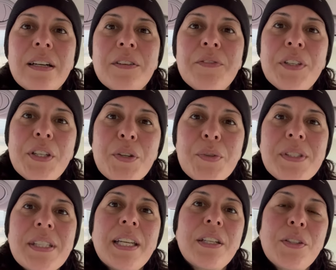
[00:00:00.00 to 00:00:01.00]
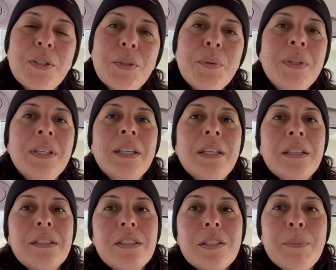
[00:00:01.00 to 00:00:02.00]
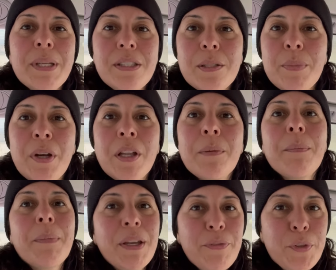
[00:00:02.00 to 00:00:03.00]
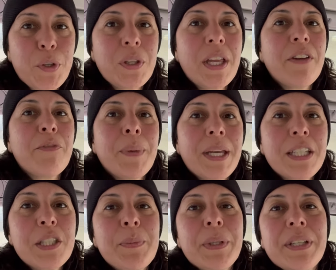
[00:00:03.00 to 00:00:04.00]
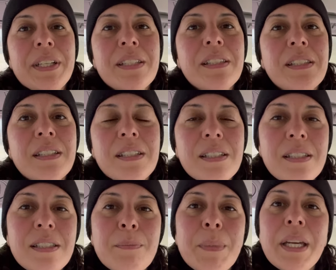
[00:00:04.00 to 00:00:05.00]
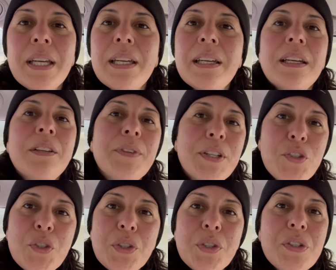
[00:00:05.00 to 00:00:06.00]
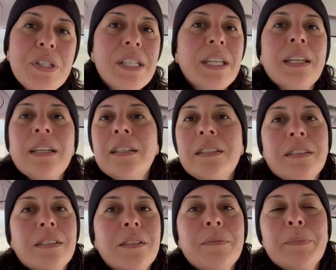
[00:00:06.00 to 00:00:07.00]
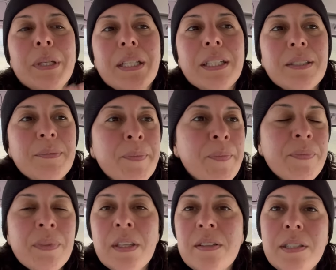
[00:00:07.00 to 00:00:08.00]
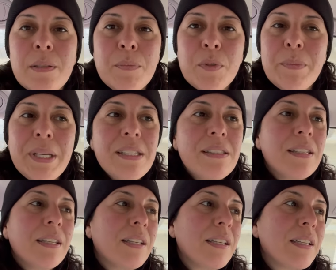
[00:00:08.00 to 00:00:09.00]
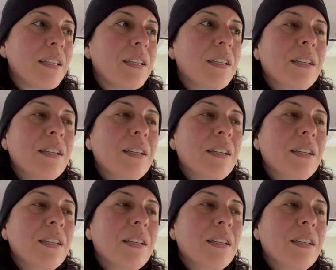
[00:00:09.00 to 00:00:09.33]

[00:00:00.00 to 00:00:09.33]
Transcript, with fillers: of videos that I do just based upon my frugal life, my experiences, my adventures, and my simple basic